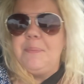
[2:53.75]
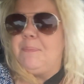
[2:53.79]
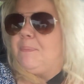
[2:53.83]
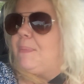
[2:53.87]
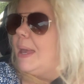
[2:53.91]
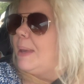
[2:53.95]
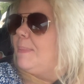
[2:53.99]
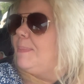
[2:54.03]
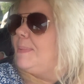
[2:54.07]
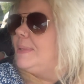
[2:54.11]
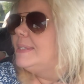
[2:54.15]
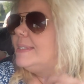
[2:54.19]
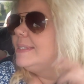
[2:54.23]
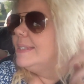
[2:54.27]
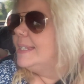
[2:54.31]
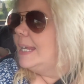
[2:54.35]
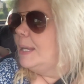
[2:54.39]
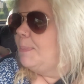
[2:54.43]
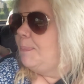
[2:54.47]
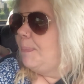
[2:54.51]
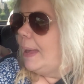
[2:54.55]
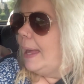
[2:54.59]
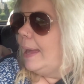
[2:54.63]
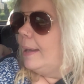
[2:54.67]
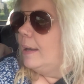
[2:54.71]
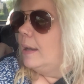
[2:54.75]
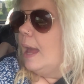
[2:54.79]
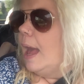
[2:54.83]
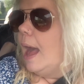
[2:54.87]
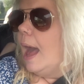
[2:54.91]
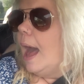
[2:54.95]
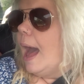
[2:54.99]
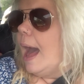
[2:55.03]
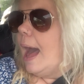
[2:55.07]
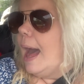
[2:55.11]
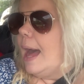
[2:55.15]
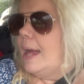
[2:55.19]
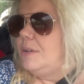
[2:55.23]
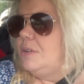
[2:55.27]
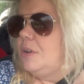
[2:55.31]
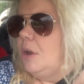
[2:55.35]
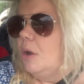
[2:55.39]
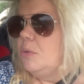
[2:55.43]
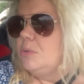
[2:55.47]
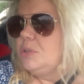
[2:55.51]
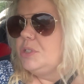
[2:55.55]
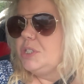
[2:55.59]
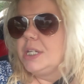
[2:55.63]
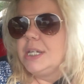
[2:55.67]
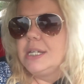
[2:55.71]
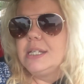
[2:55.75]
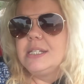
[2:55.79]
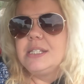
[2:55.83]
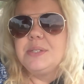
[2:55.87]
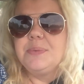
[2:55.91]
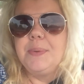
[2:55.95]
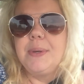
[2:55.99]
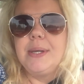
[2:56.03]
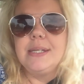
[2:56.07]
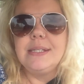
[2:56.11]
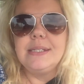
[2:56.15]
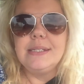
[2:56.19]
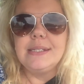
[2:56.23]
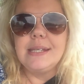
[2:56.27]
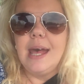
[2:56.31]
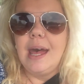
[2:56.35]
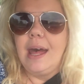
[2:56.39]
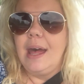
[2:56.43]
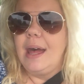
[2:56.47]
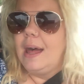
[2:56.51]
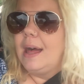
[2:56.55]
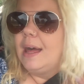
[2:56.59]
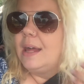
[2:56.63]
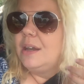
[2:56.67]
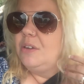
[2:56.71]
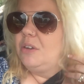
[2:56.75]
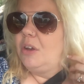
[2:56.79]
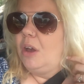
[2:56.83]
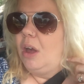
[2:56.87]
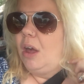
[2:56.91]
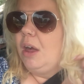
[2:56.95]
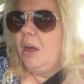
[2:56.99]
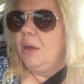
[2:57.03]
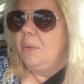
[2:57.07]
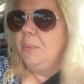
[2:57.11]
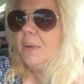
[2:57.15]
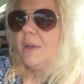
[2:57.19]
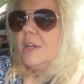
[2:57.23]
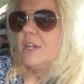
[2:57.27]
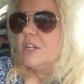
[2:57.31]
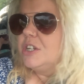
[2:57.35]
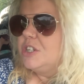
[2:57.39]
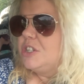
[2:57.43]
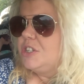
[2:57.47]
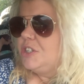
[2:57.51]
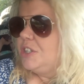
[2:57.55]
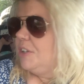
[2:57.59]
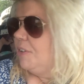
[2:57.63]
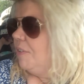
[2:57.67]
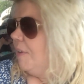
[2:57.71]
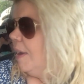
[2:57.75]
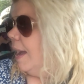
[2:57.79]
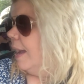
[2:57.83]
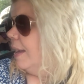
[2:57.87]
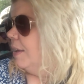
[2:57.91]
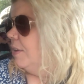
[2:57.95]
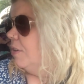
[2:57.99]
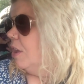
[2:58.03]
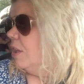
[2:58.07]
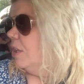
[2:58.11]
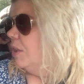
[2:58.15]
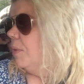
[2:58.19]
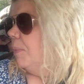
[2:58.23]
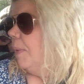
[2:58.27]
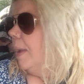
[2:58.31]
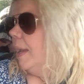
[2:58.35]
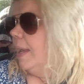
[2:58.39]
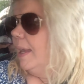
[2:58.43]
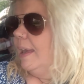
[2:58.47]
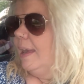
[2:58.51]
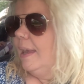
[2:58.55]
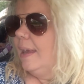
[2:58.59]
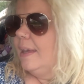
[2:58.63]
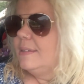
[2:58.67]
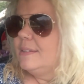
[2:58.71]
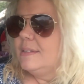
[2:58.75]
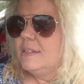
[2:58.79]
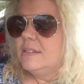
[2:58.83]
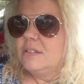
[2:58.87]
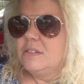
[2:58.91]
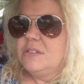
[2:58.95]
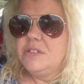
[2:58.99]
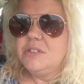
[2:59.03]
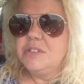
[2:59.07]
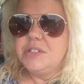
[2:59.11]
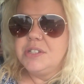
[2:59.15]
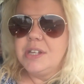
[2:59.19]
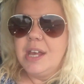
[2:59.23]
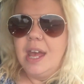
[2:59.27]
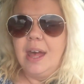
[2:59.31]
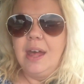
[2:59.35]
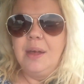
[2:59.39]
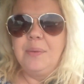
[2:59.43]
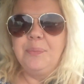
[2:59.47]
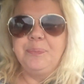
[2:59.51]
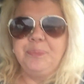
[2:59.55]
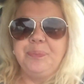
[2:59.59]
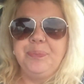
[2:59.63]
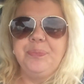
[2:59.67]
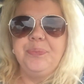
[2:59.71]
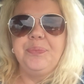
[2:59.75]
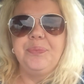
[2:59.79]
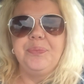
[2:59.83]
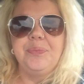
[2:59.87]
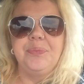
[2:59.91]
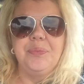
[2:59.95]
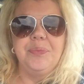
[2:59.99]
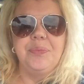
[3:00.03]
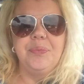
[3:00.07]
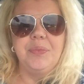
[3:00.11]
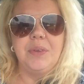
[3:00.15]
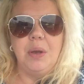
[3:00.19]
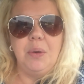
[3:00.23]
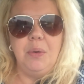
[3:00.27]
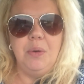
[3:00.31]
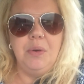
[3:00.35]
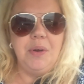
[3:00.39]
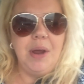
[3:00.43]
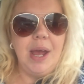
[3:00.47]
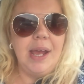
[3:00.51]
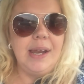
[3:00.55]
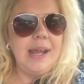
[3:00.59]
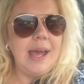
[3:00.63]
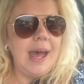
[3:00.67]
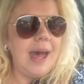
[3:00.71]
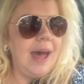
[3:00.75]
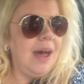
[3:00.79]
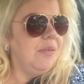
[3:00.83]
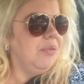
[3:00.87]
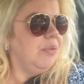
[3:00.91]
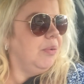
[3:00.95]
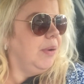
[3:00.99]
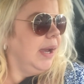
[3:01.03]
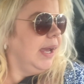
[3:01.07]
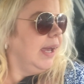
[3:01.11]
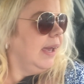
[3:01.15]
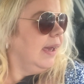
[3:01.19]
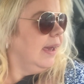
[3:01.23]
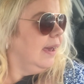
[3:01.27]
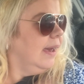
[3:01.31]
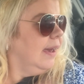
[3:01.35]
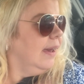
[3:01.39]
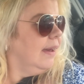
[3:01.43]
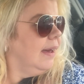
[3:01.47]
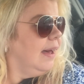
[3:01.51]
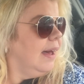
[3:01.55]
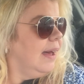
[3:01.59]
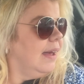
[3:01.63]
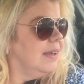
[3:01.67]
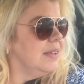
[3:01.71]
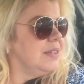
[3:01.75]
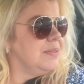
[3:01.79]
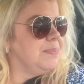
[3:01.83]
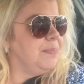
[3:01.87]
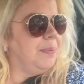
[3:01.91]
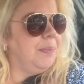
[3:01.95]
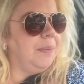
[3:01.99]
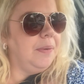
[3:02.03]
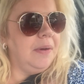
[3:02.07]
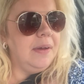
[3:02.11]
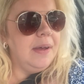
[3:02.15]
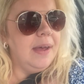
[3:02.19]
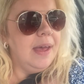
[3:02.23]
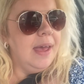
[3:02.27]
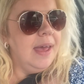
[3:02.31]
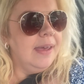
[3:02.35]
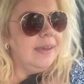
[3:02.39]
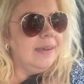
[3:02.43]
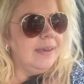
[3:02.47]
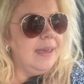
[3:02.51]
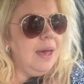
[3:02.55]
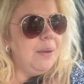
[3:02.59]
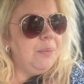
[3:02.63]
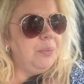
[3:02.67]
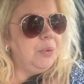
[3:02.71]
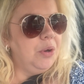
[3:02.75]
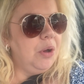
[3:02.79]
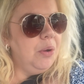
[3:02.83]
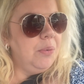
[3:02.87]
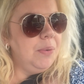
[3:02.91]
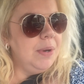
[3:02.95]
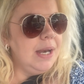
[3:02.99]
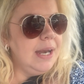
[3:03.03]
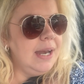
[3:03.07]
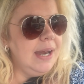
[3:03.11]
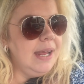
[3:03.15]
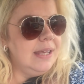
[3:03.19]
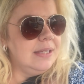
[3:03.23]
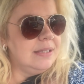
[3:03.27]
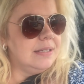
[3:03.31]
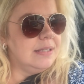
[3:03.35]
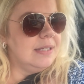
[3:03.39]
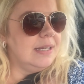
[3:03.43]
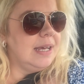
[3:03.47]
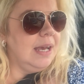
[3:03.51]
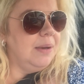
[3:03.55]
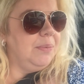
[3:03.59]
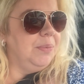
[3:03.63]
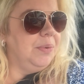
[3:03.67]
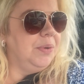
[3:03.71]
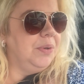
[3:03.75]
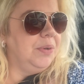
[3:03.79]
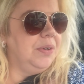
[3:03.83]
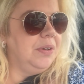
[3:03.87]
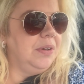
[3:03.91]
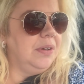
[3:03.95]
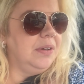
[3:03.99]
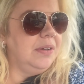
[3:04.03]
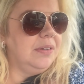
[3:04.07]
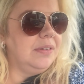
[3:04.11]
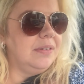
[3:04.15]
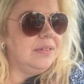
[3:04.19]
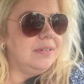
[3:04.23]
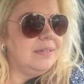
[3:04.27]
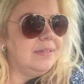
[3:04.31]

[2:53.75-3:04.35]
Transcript: Baby's sleeping. I know she is, sweetheart. I know. She cried all the way here, didn't she? Or cried halfway here, guys. But yeah, we're going in here today. We're going to